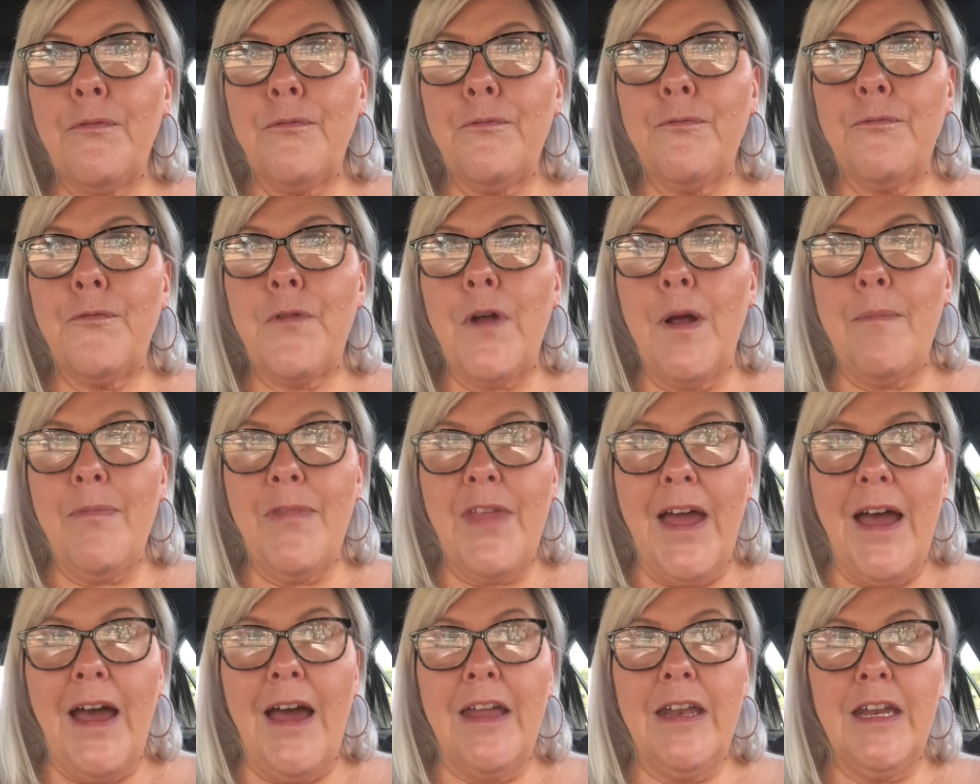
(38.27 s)
from
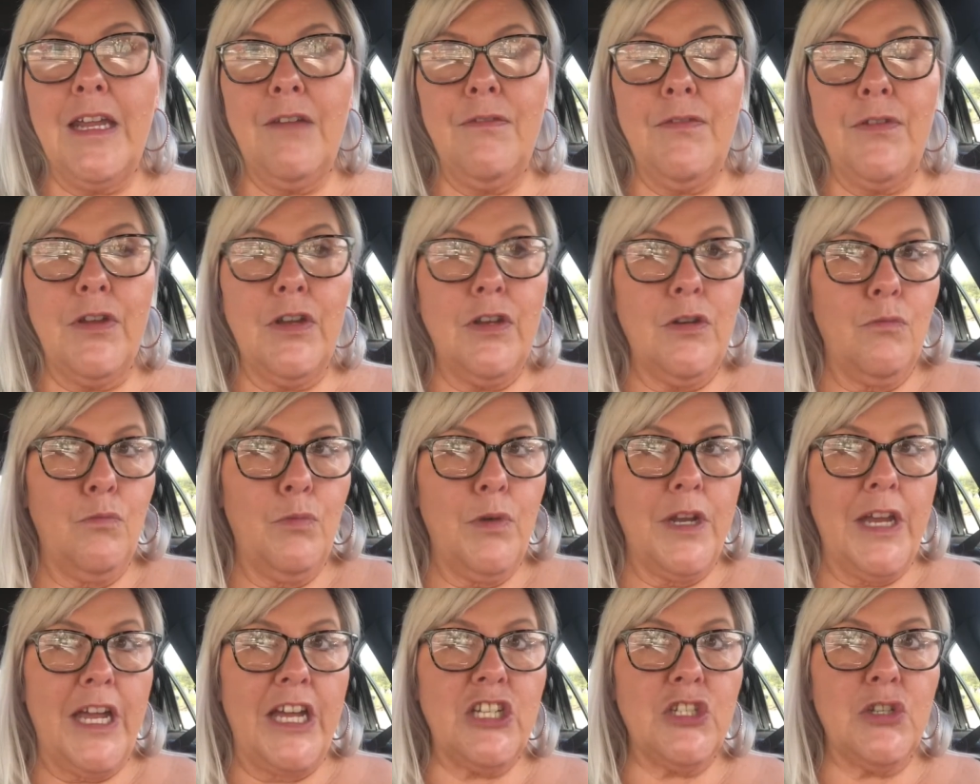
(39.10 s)
that, even
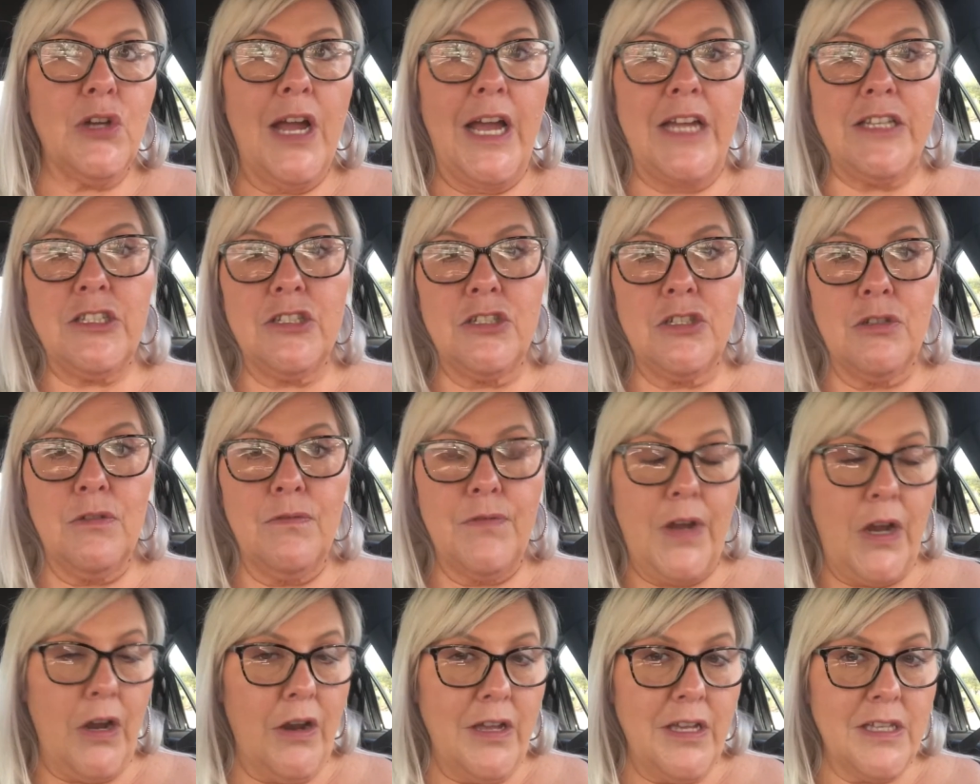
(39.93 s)
when I tried to do
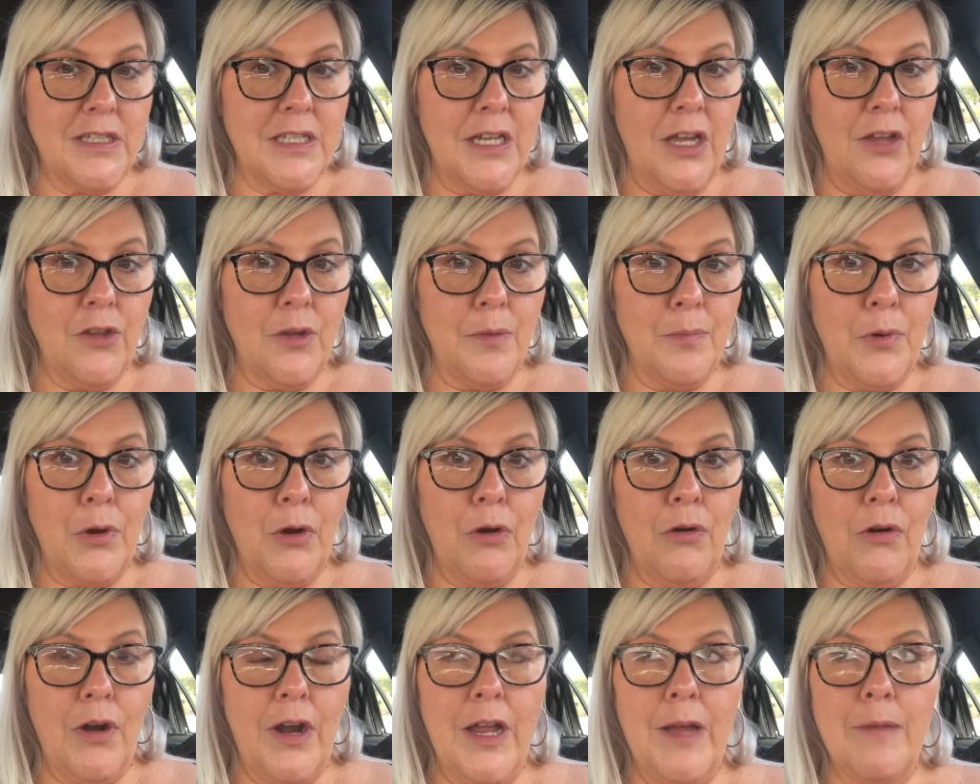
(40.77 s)
various other
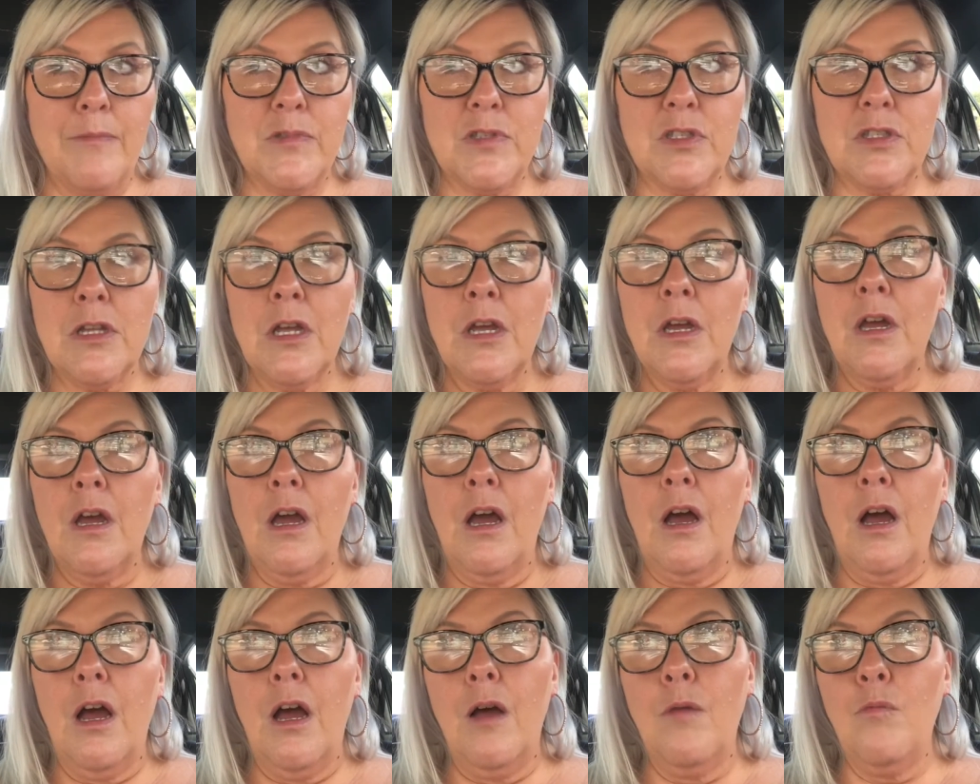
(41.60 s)
programs,
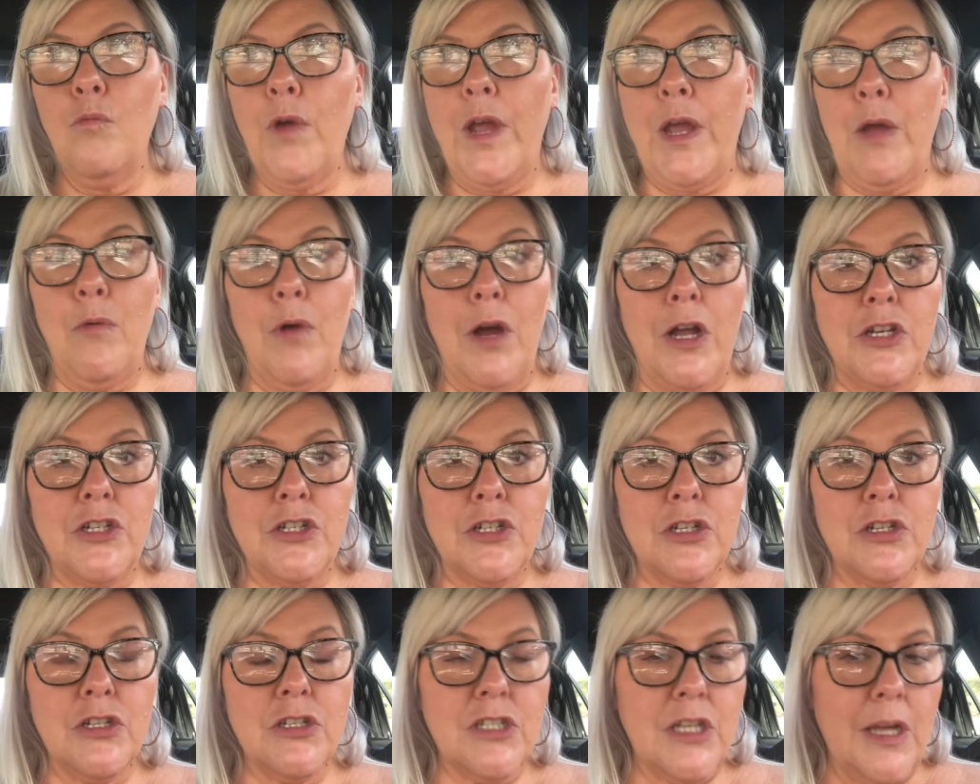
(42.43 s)
Weight
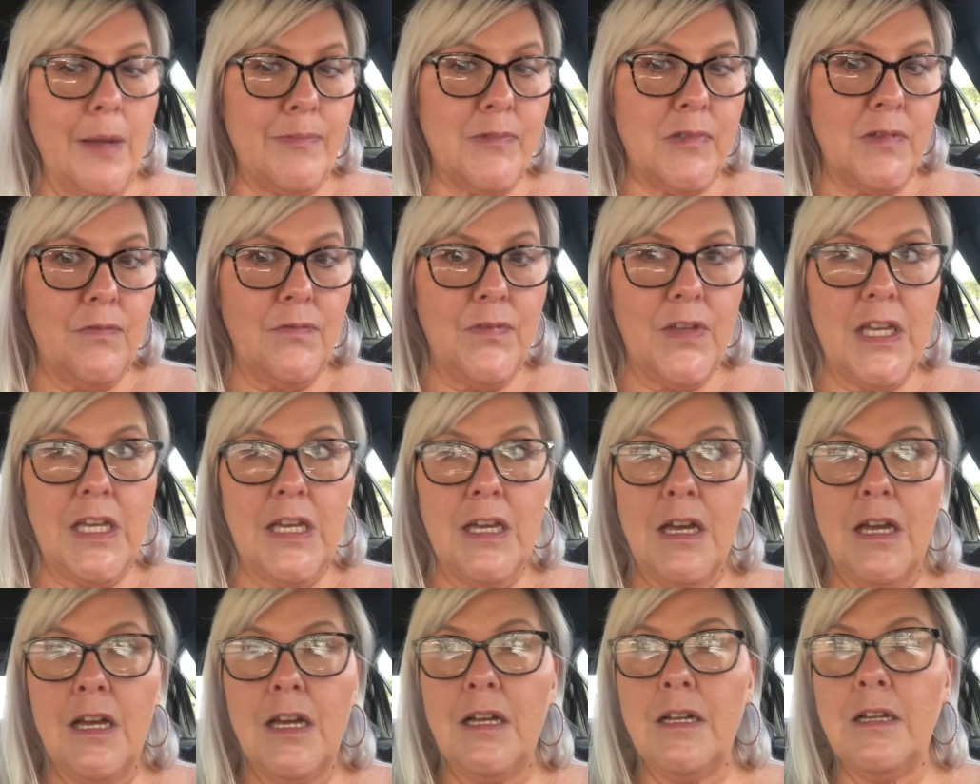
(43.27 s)
Watchers,
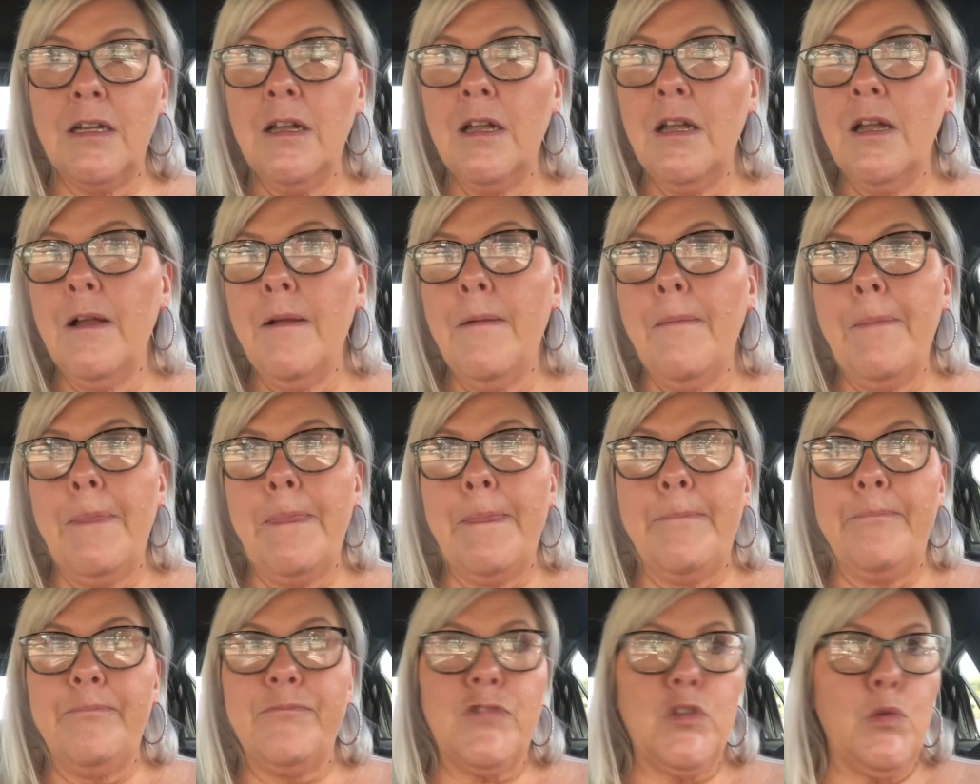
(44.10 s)
Optavia,
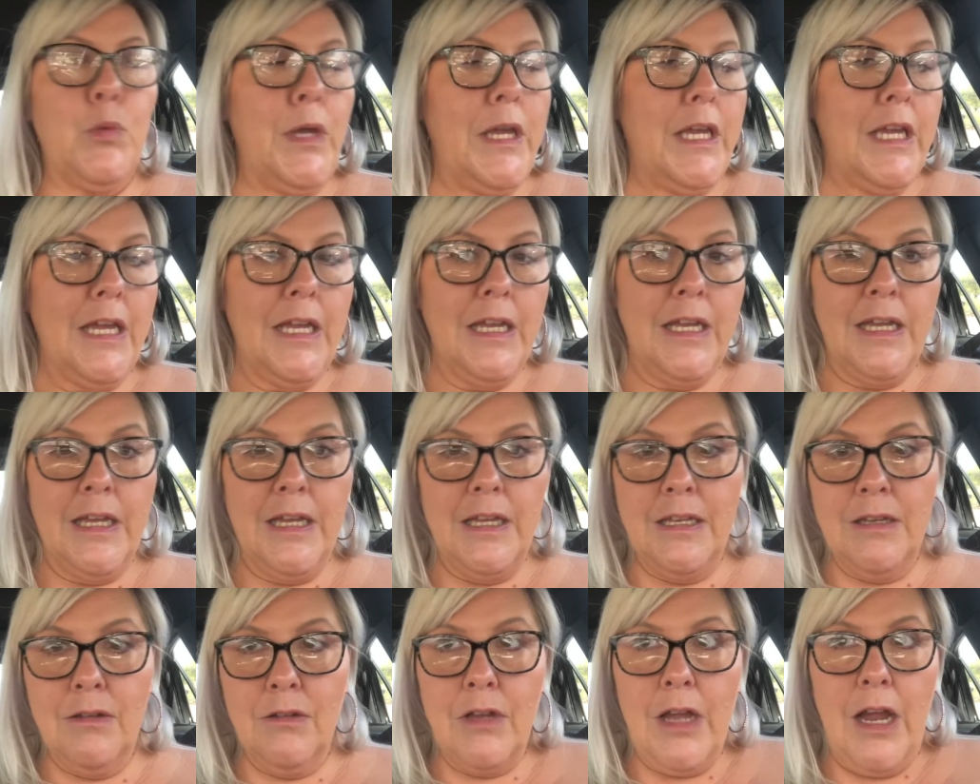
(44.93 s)
tweaking
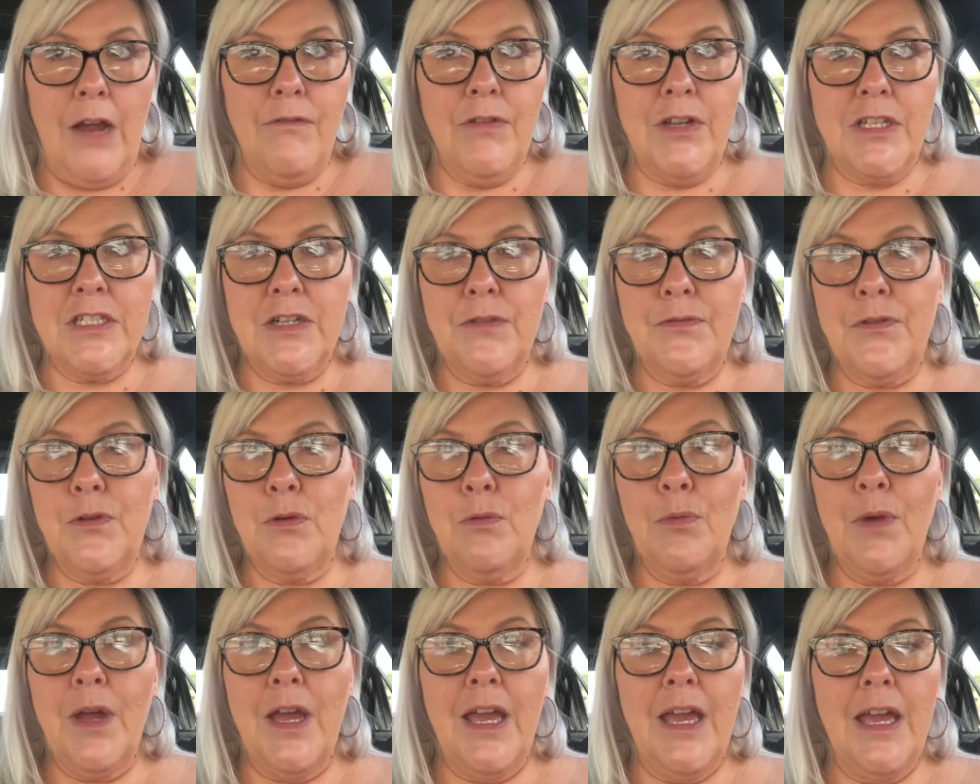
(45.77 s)
it every different
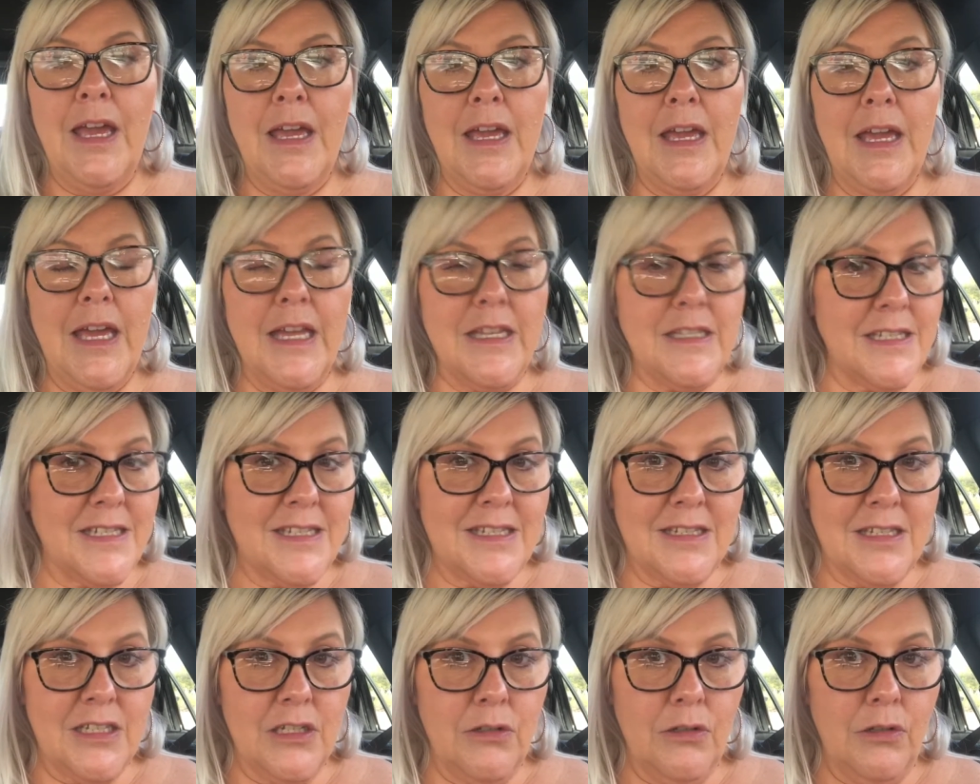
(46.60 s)
way, I
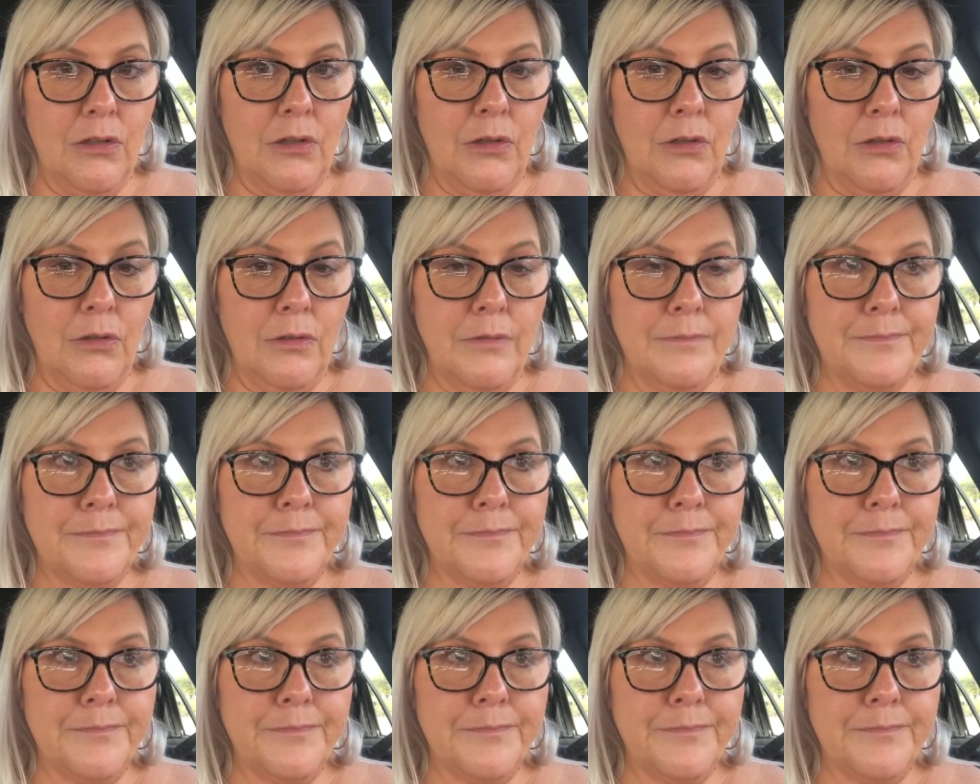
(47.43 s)
still